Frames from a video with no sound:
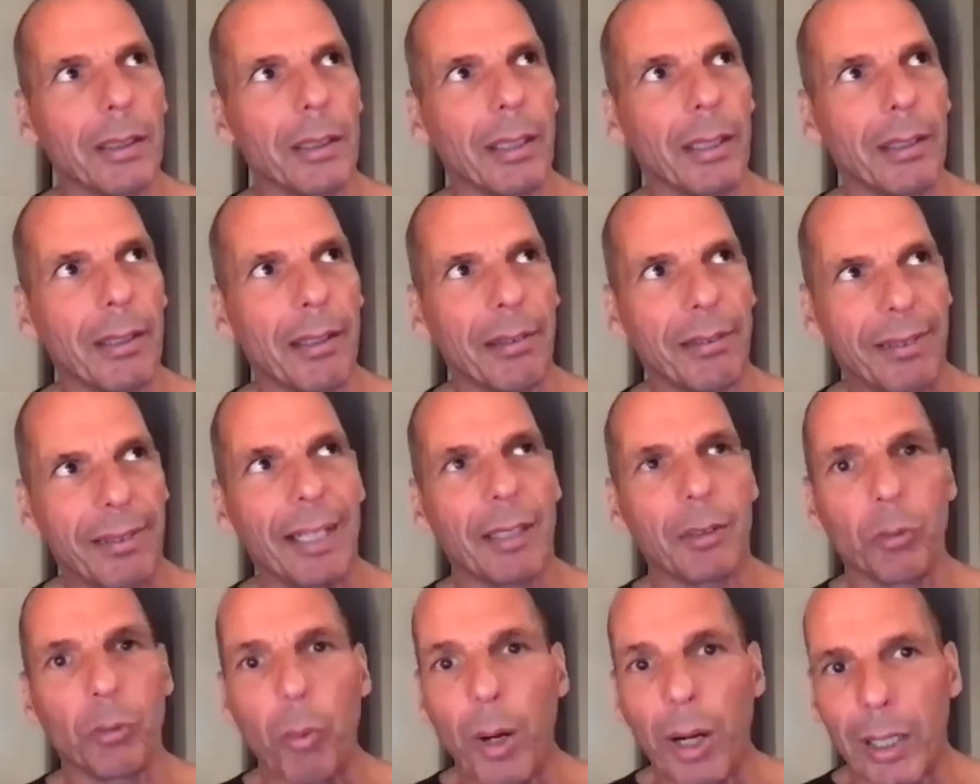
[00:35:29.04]

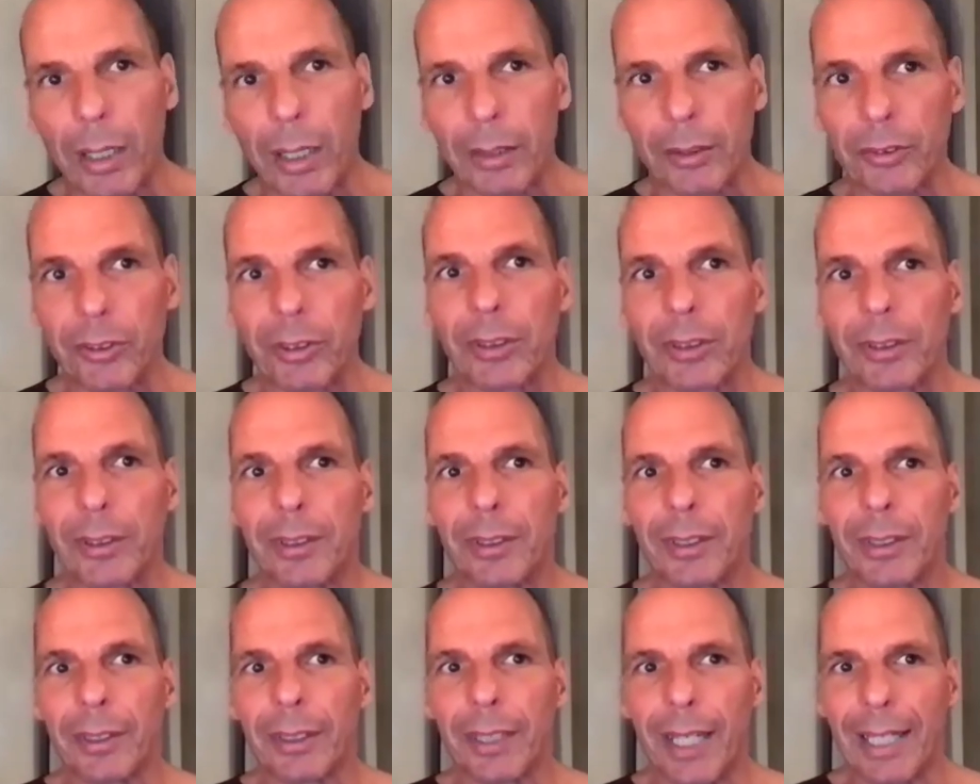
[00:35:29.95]
third world
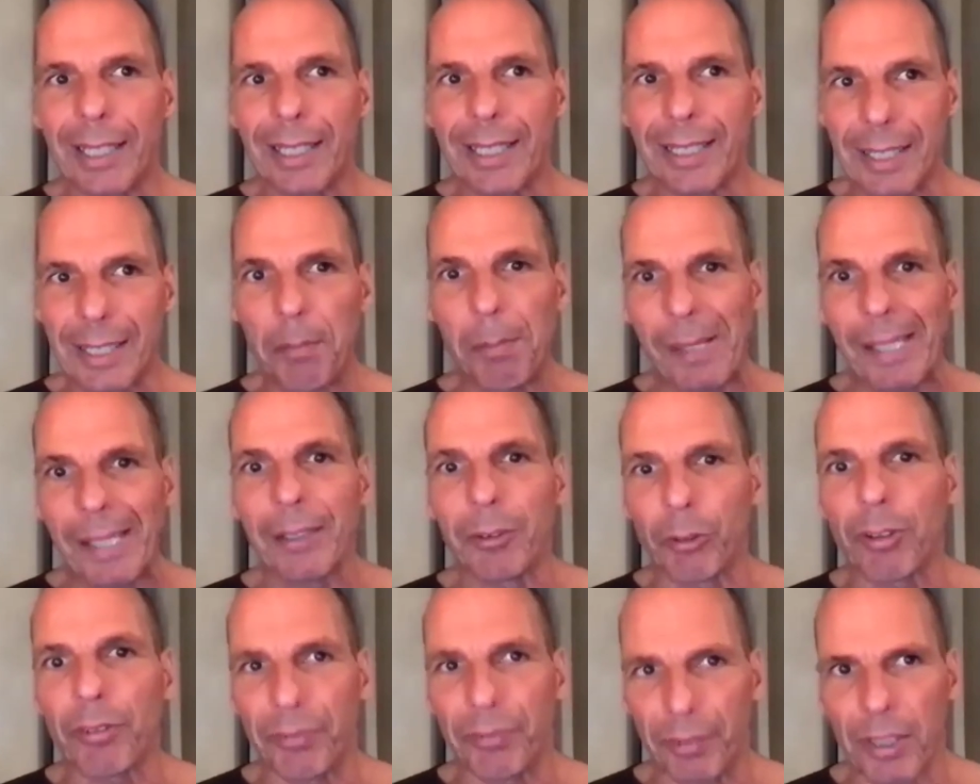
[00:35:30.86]
is seeping into
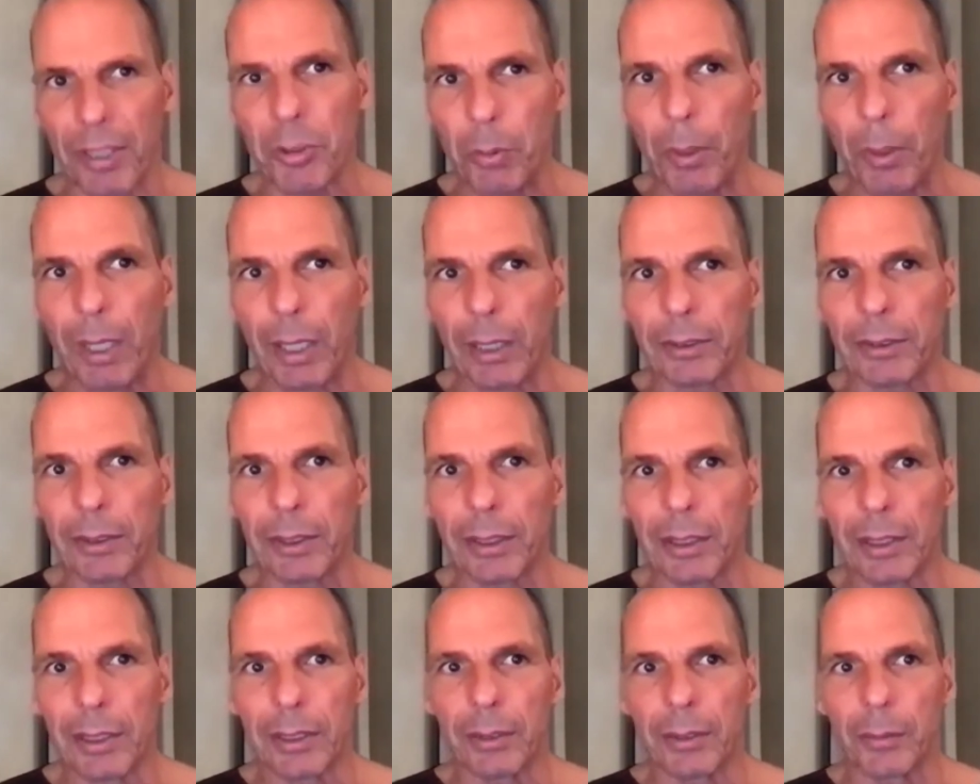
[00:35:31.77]
the first world
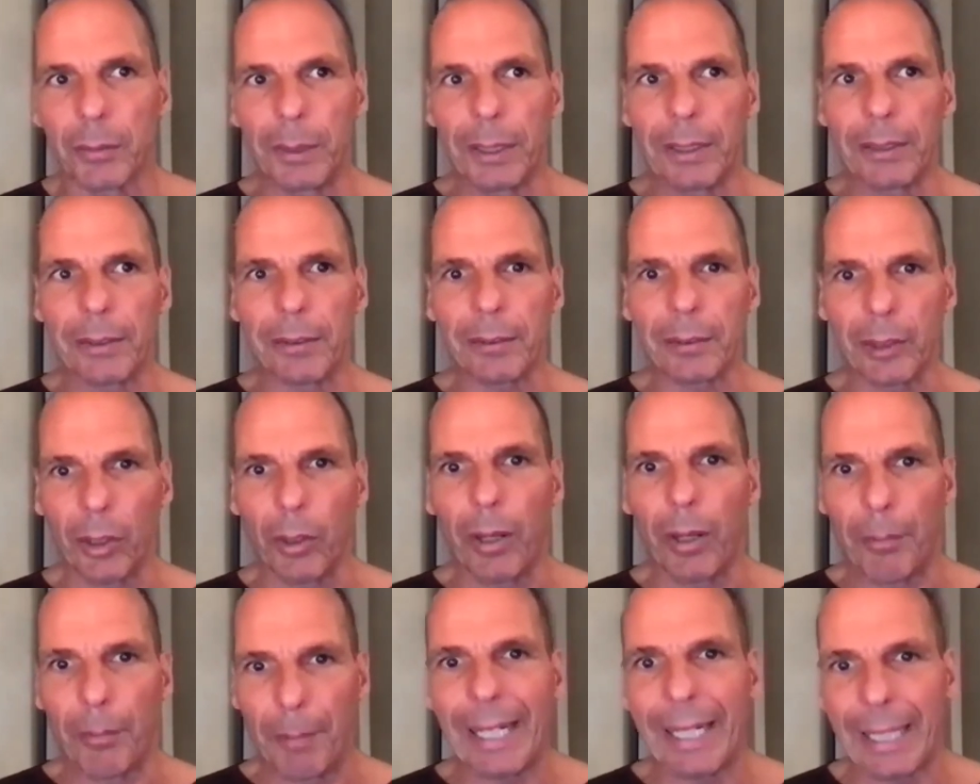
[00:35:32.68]
with,
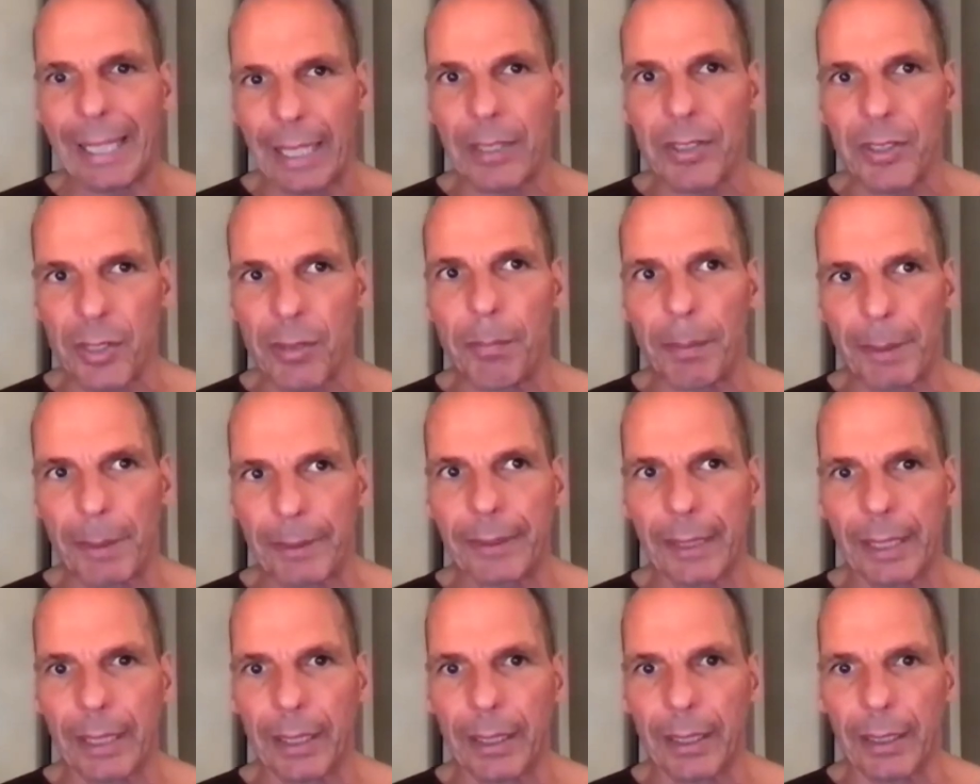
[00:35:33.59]
Americans in
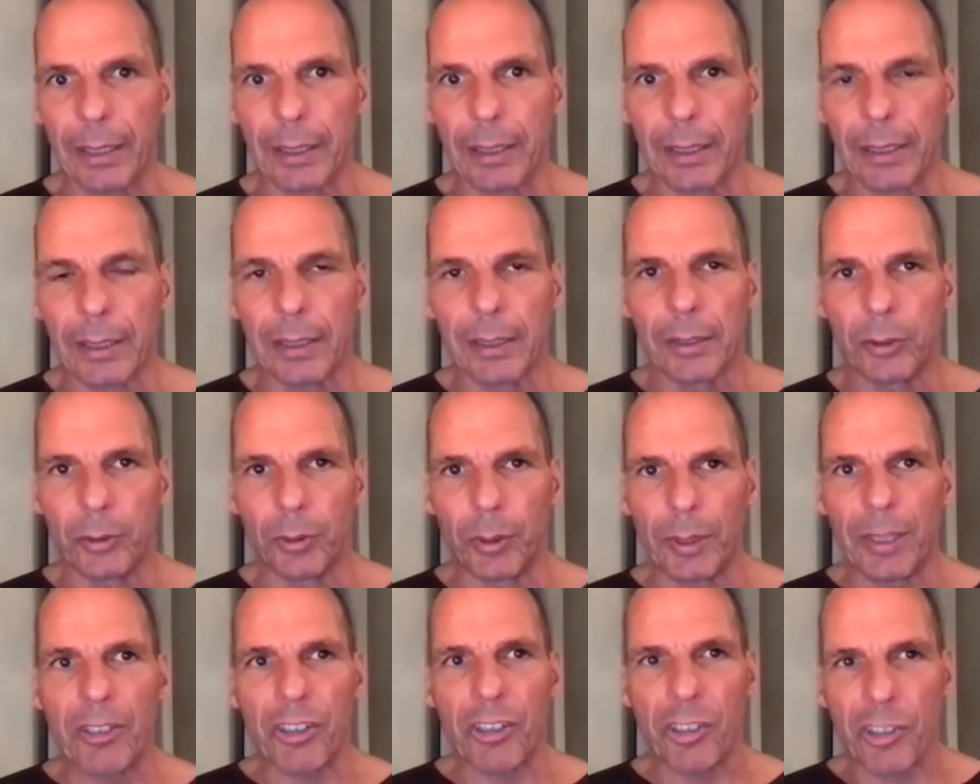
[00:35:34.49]
particular,
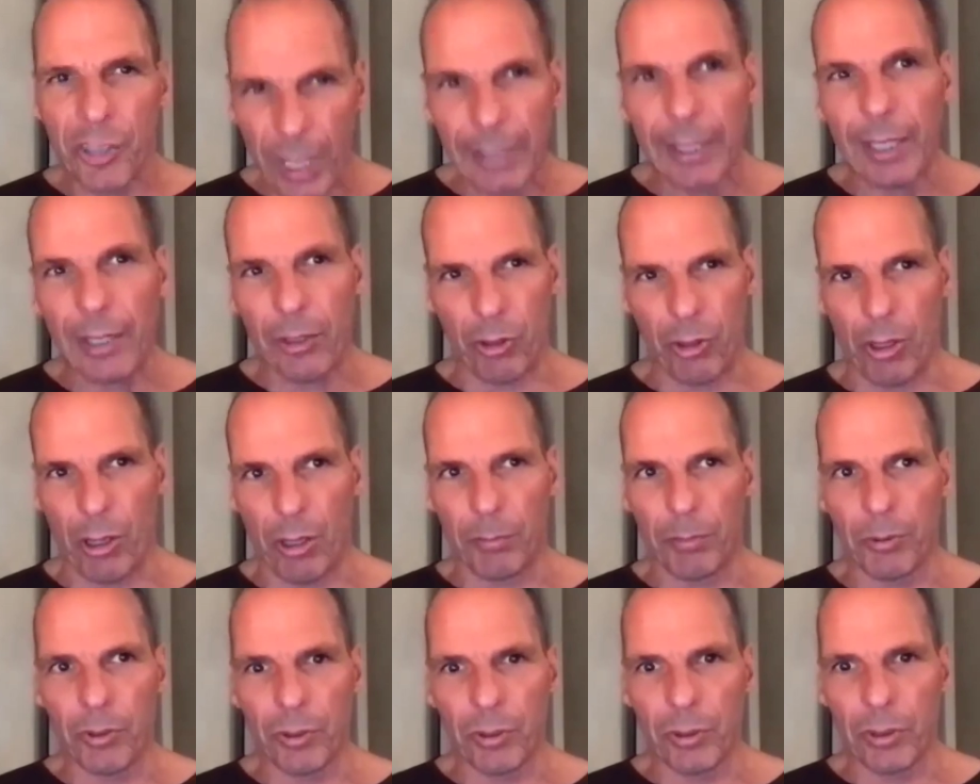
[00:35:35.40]
doing shitty
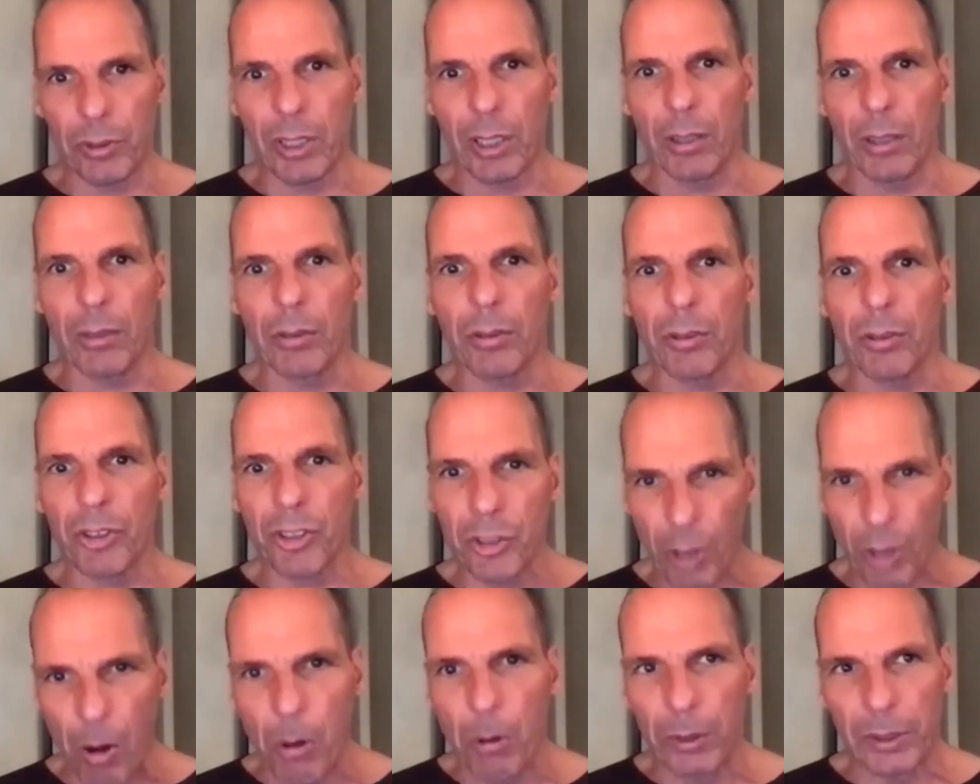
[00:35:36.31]
jobs,
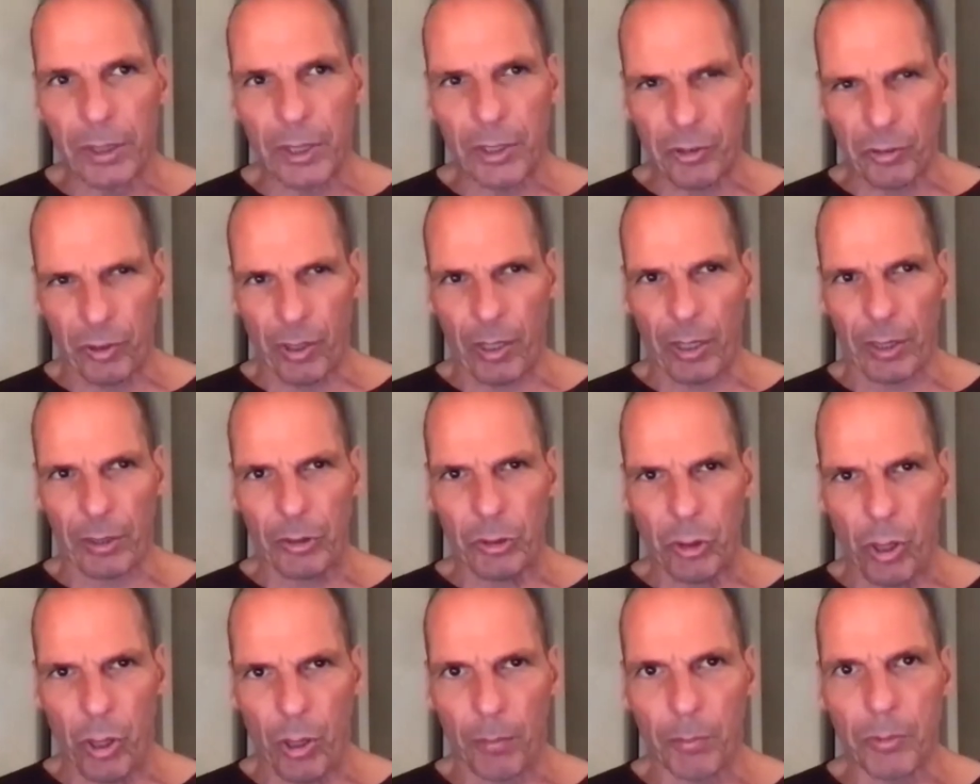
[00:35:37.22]
soul-destroying
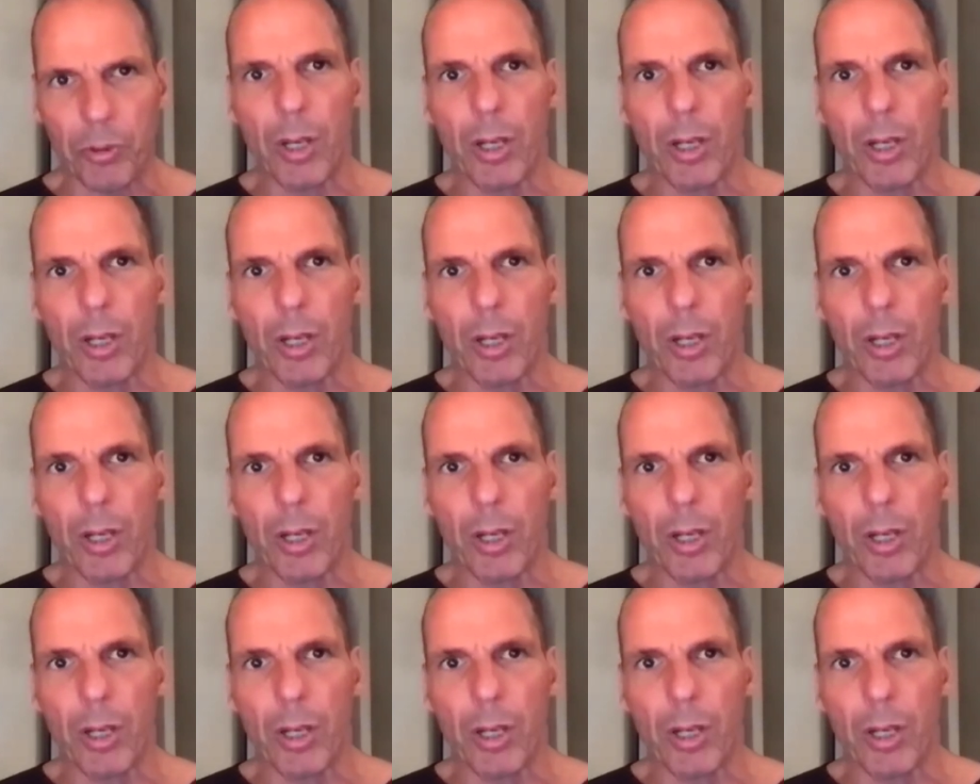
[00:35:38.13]
jobs,